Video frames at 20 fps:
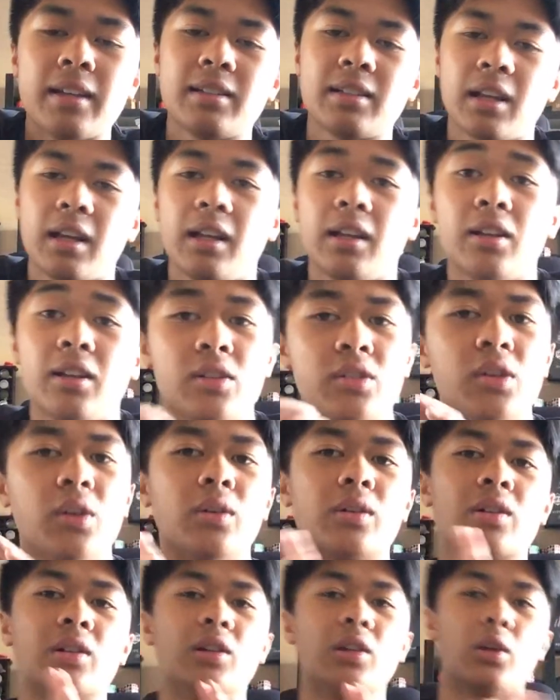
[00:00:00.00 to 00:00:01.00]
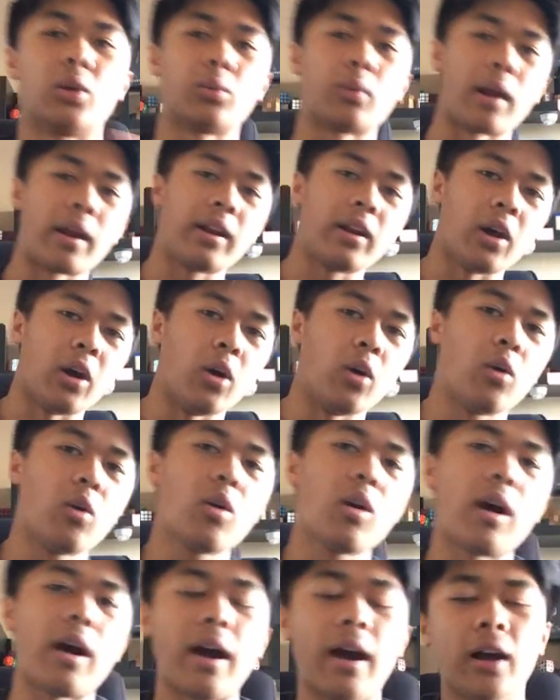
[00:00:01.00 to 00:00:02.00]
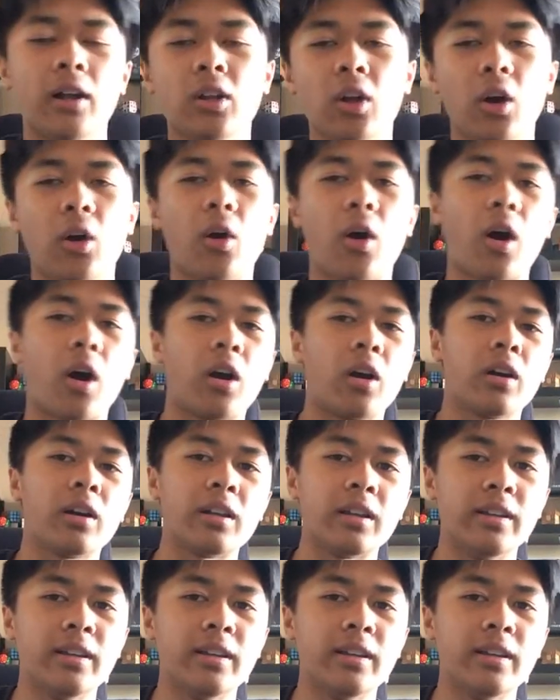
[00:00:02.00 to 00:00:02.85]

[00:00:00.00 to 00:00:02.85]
said, so it's Loreno, Loreno,